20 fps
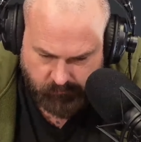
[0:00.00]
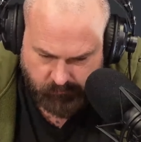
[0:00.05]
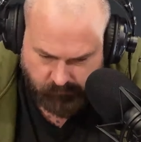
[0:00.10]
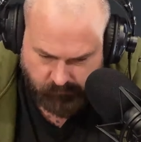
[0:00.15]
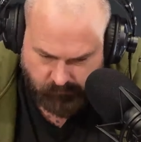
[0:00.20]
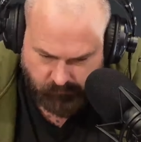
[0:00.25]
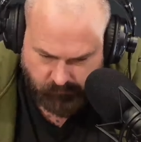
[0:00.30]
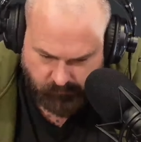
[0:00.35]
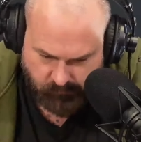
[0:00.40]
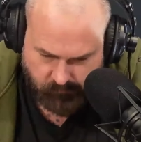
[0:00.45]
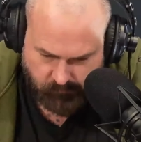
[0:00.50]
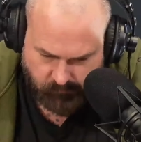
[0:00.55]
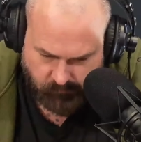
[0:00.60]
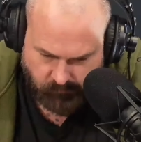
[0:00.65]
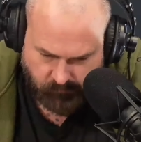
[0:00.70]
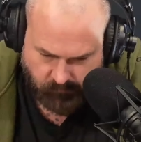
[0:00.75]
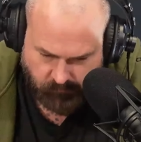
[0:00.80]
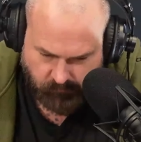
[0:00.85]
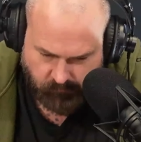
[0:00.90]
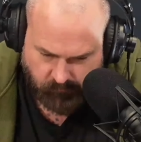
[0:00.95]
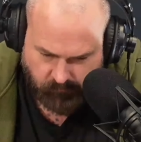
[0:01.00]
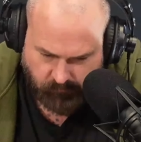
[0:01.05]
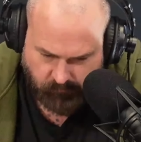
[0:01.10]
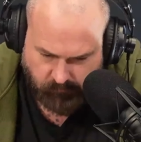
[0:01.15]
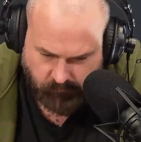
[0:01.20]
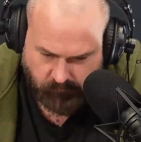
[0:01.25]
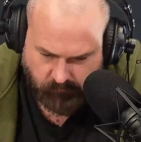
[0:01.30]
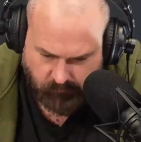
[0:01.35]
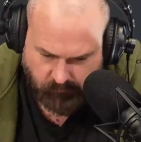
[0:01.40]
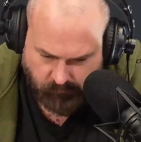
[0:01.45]

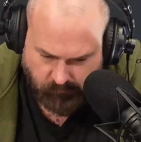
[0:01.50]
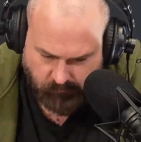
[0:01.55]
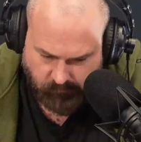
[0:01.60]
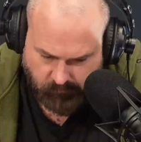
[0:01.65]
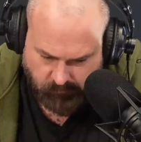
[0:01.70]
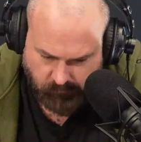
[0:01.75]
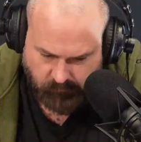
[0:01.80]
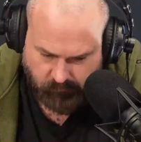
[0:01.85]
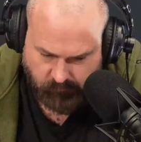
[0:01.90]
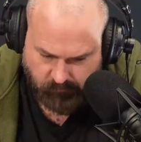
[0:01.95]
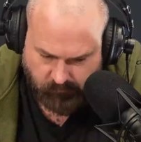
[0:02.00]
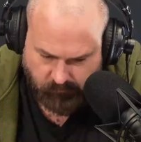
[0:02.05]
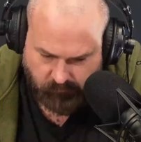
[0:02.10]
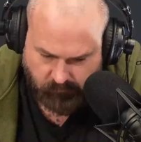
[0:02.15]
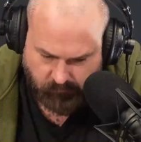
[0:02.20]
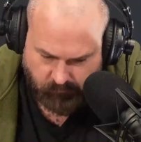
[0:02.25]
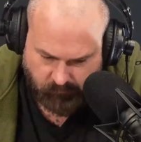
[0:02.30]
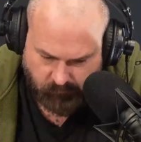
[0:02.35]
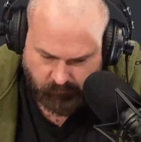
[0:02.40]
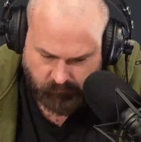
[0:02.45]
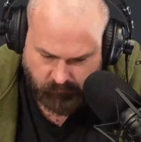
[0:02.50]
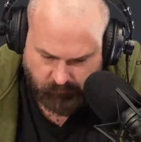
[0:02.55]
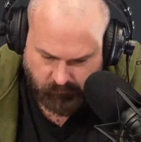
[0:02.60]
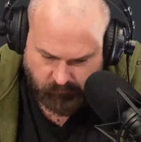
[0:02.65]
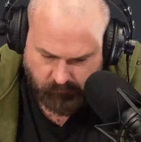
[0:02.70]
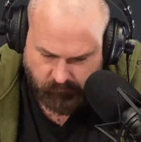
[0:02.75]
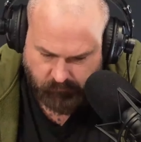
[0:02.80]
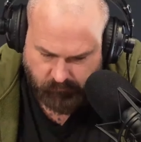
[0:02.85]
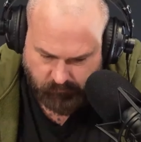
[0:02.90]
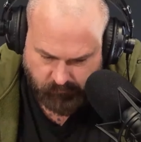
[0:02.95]

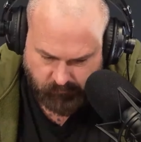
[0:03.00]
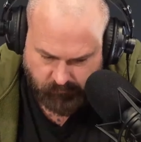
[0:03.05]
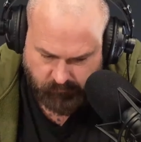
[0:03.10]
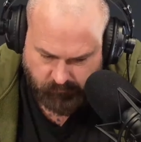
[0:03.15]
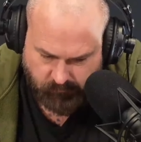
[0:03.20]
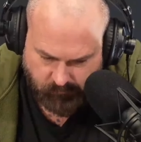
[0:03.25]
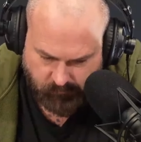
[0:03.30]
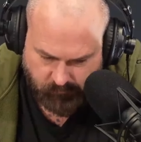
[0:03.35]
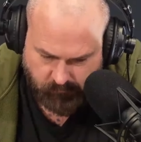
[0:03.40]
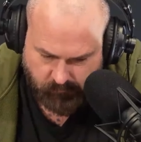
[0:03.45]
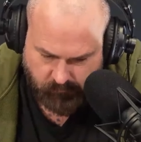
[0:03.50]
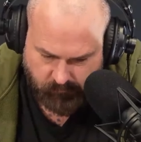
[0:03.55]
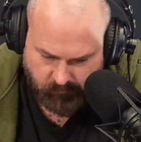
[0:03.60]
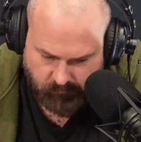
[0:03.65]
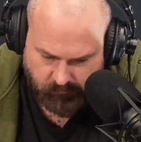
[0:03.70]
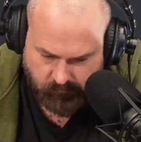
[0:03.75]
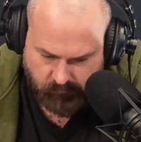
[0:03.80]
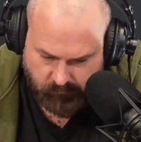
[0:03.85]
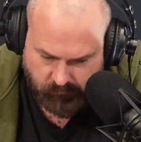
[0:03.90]
(not speaking)